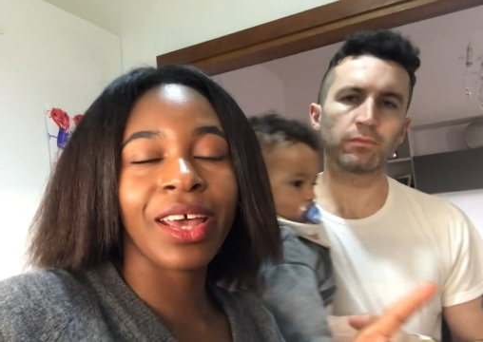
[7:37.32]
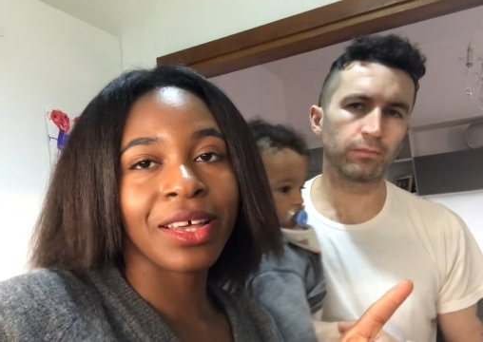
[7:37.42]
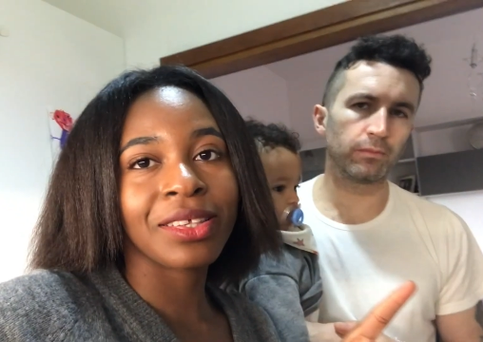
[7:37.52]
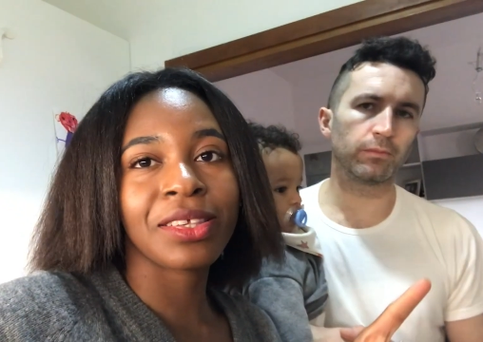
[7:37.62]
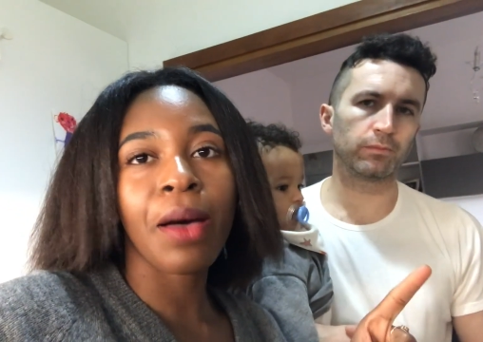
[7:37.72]

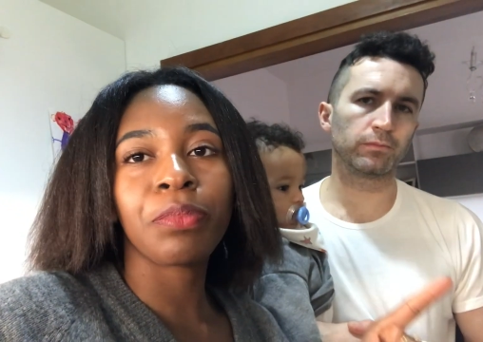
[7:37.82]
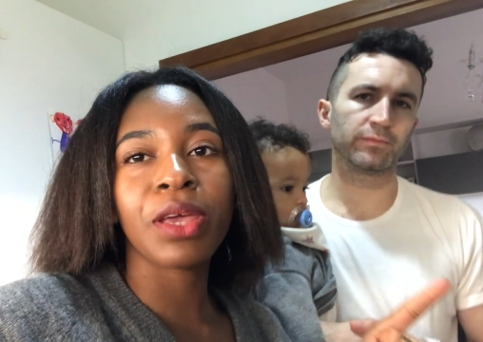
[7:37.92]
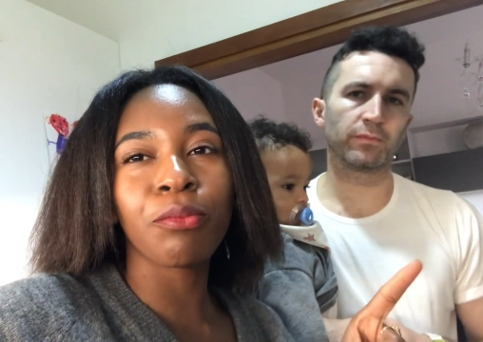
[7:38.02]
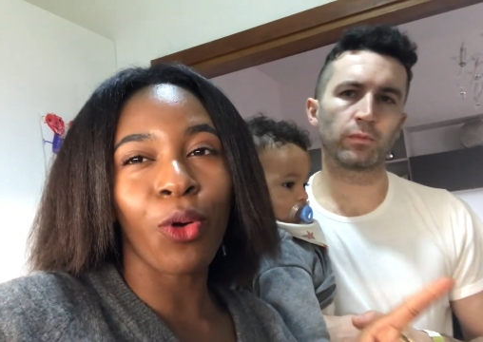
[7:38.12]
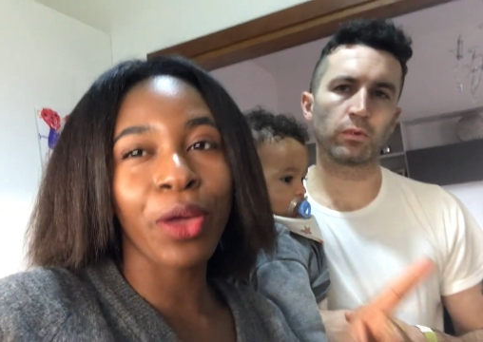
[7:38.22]
Speaker 1: uh,
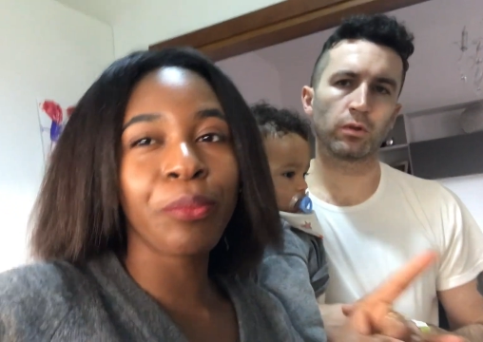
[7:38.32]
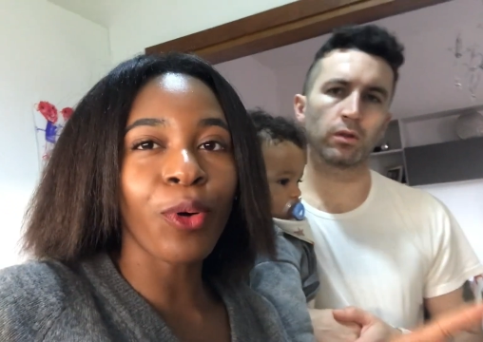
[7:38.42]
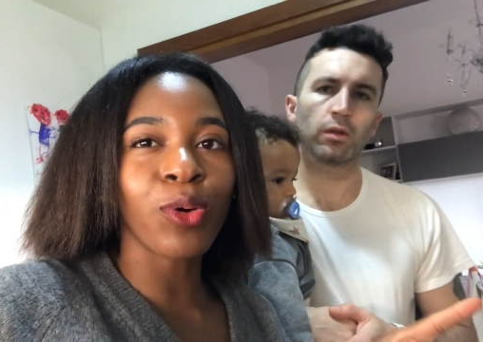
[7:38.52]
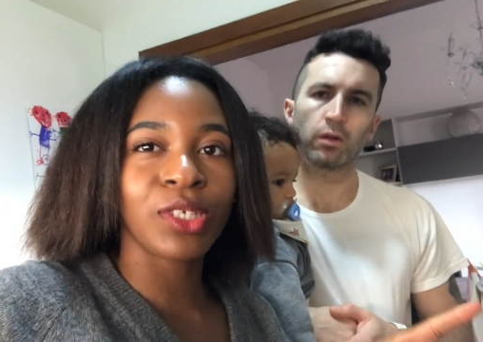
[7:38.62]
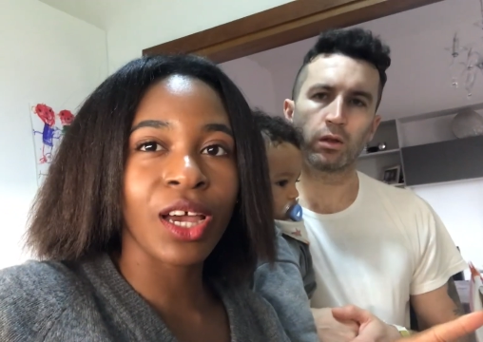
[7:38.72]
something more
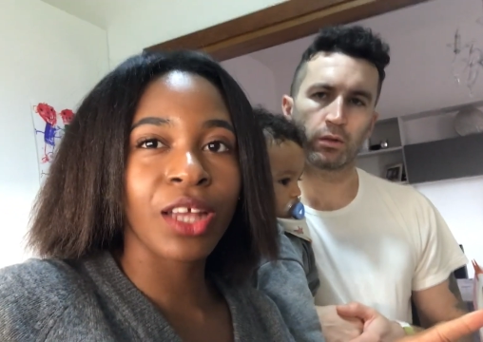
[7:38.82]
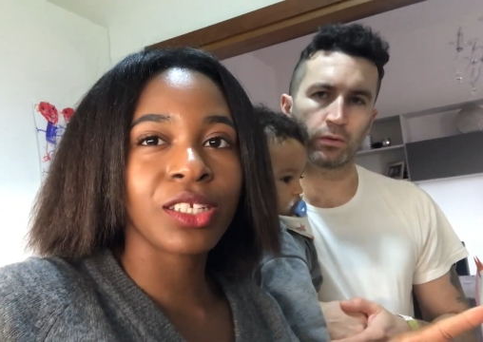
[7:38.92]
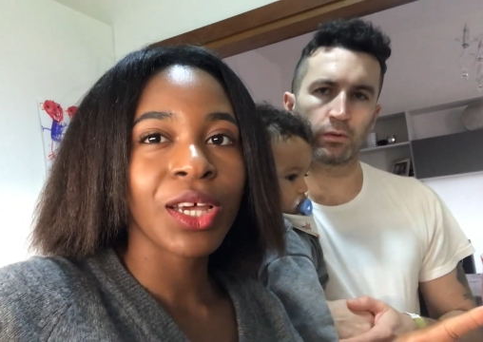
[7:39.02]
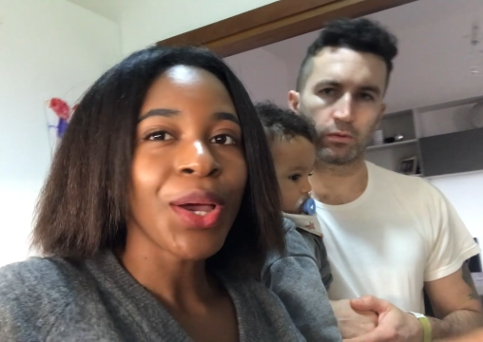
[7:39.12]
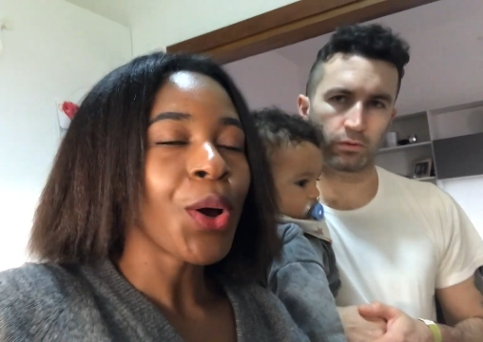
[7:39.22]
important,
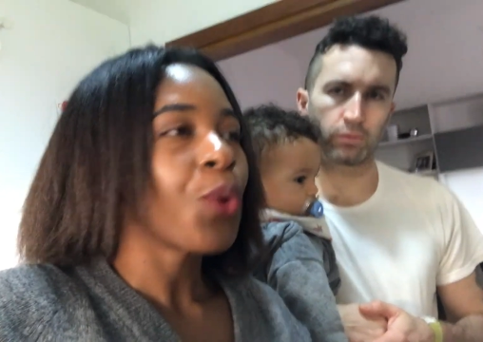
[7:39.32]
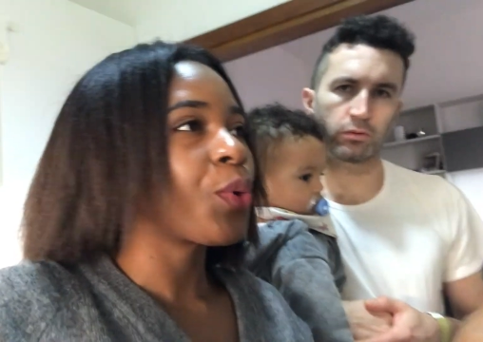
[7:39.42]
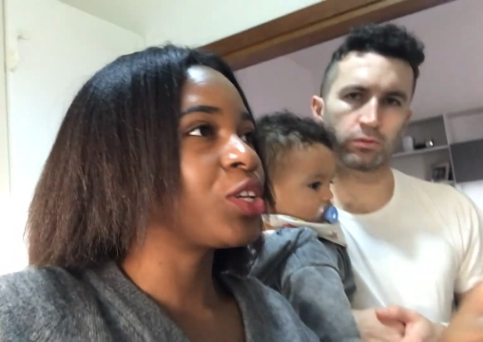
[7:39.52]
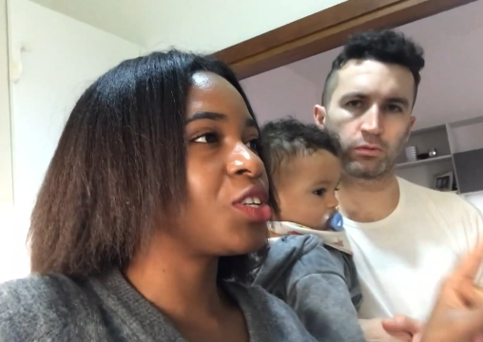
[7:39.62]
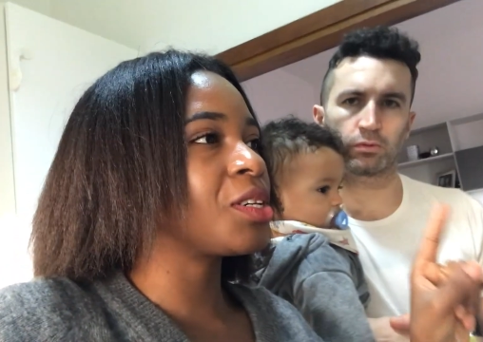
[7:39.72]

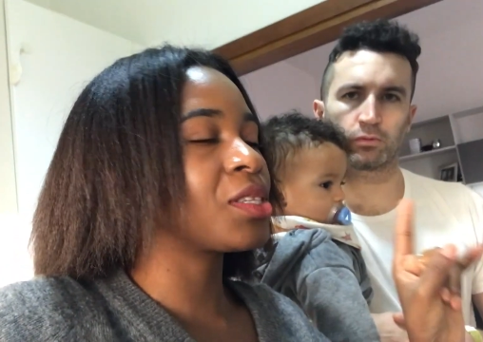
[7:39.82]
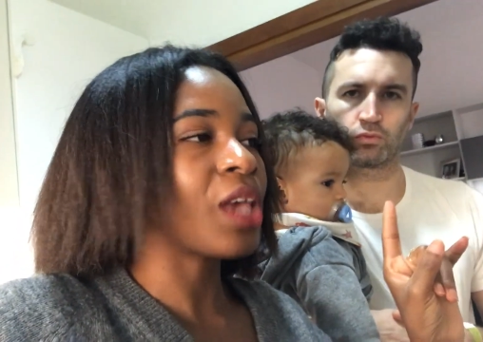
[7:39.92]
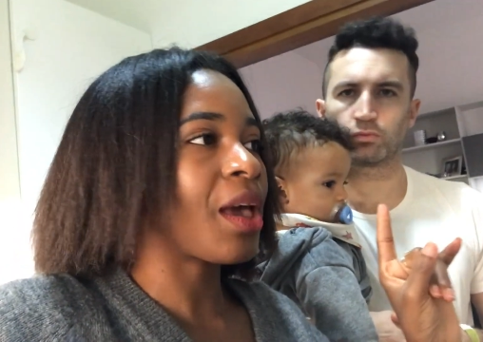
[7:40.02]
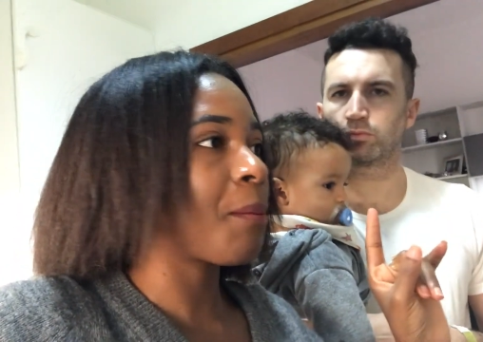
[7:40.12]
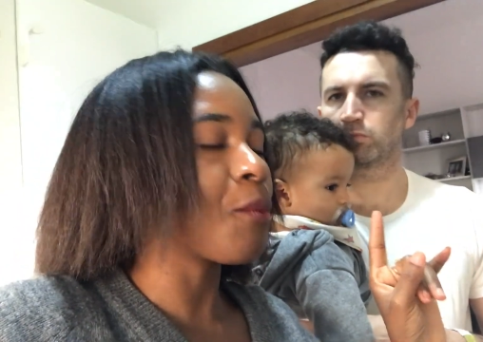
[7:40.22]
which is
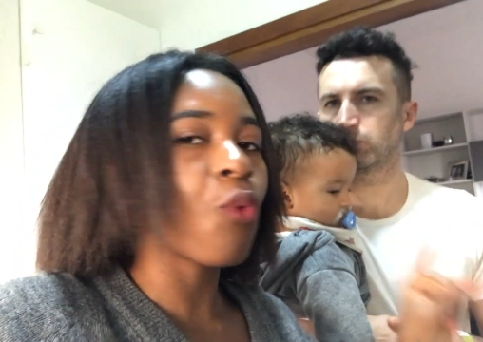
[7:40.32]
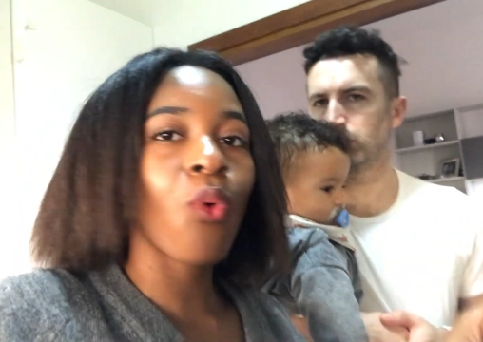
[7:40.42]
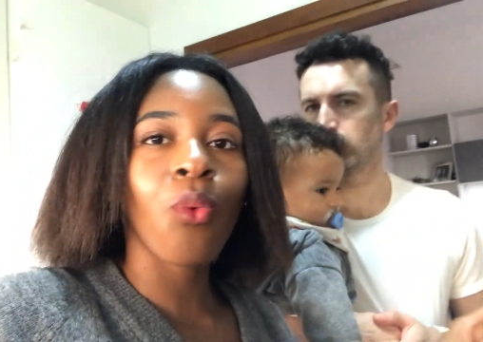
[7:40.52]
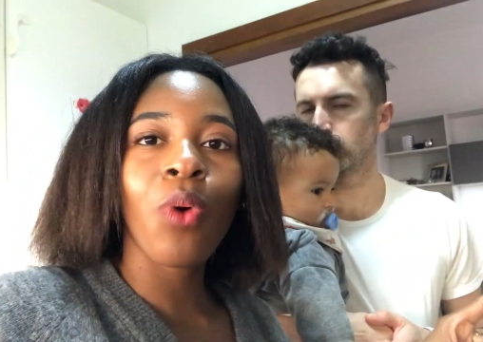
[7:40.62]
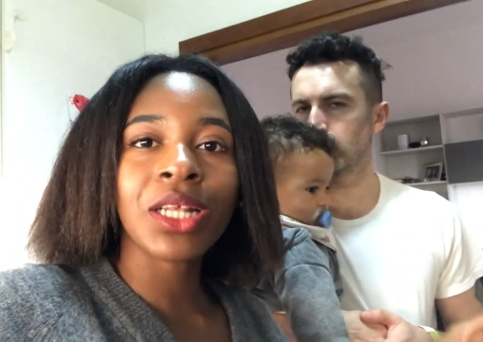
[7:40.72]
uh,
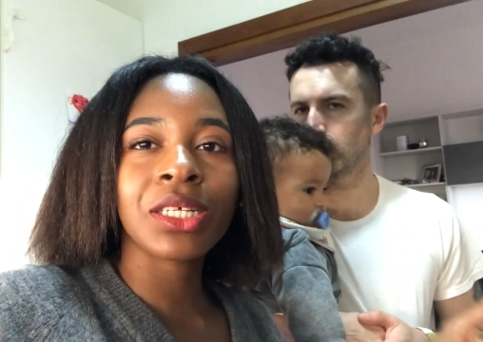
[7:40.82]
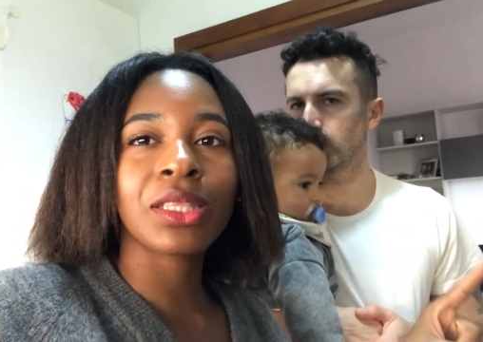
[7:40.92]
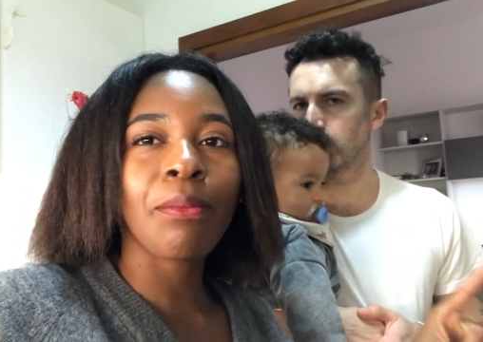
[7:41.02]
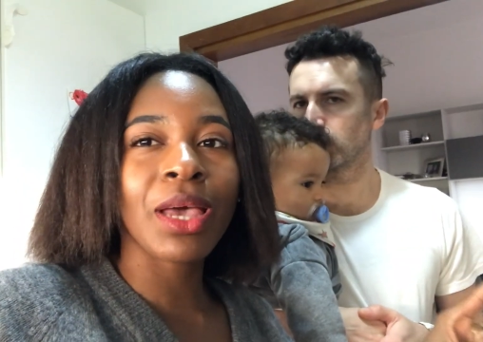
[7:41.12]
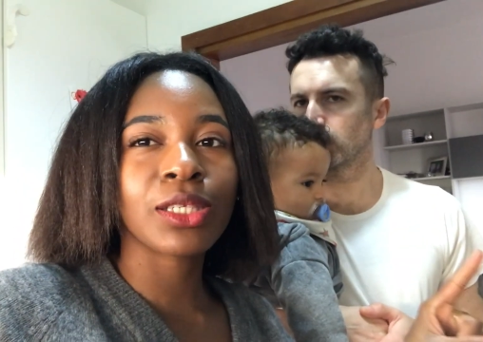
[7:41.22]
what
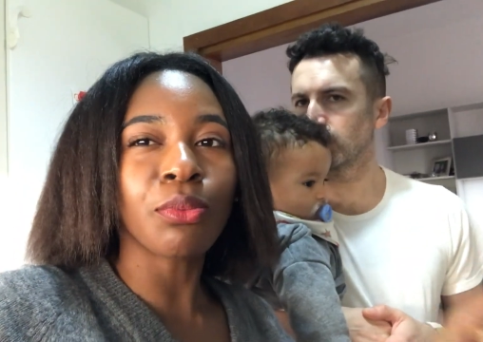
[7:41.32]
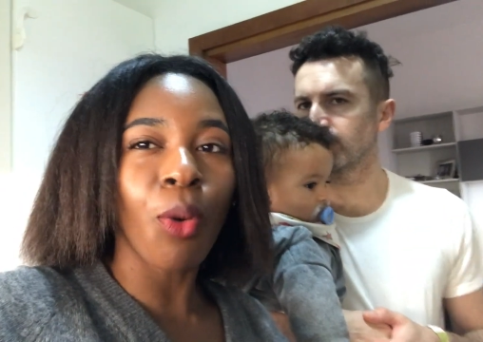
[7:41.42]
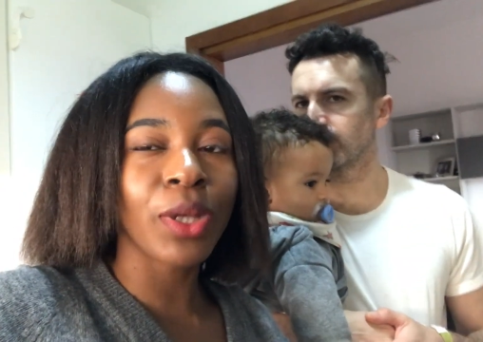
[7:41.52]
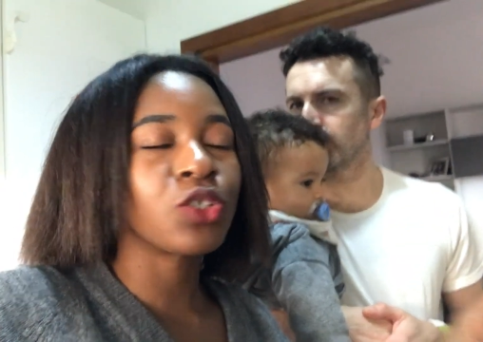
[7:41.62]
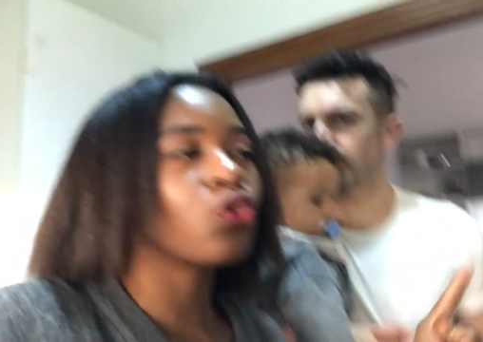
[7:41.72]
is the best
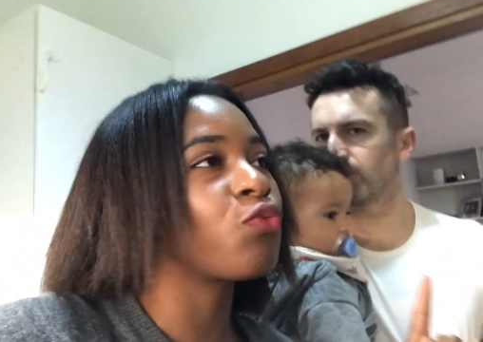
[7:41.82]
moment to